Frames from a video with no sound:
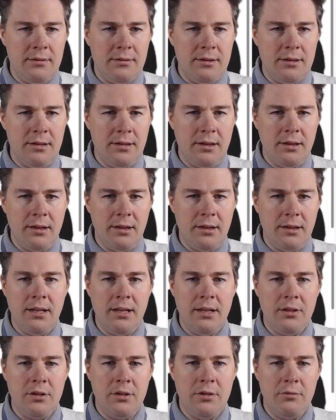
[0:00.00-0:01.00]
I think
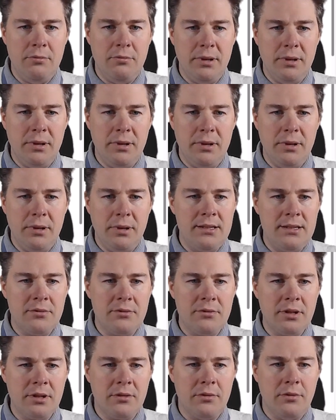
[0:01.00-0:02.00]
it could be. Let's
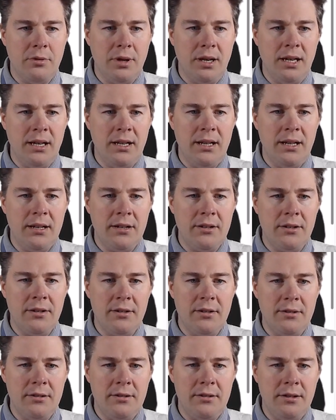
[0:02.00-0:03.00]
require
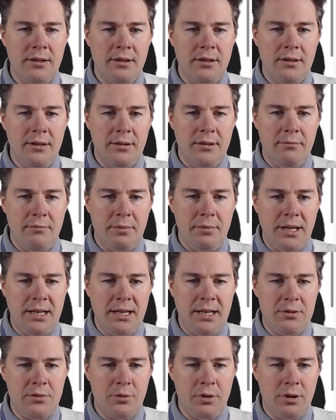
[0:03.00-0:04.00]

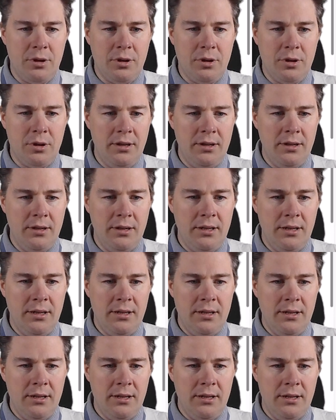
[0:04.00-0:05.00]
password.
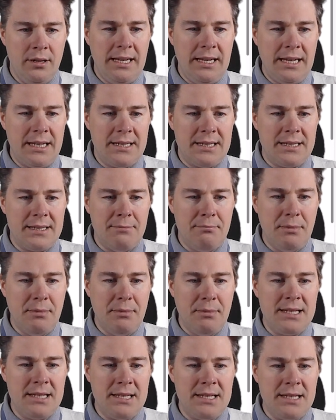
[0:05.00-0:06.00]
Yes,
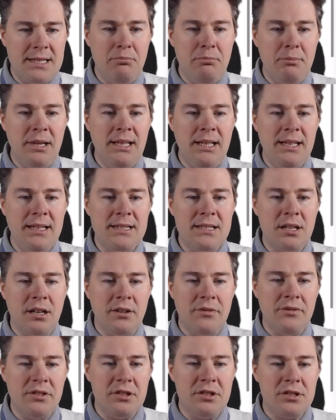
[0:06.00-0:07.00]
maximum minutes
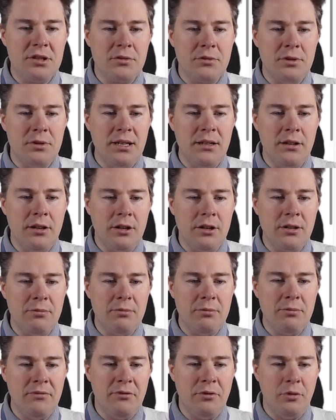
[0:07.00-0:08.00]
of the screen
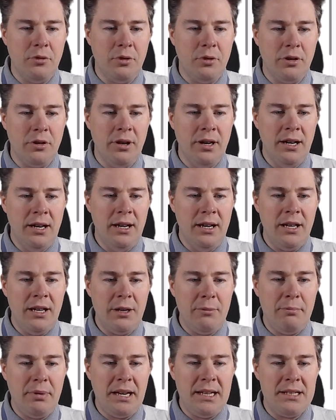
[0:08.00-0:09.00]
lock before
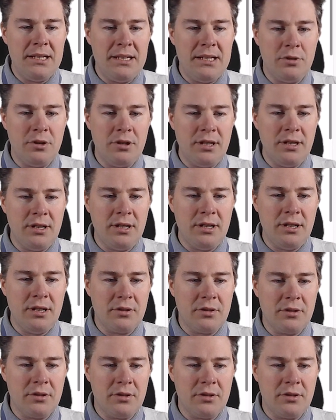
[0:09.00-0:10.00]
password is
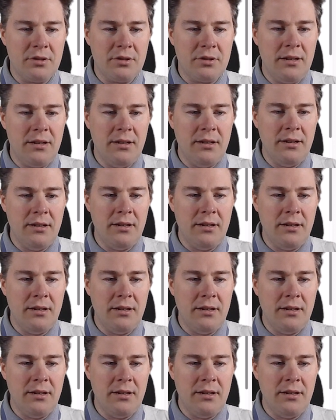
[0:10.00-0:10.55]
required.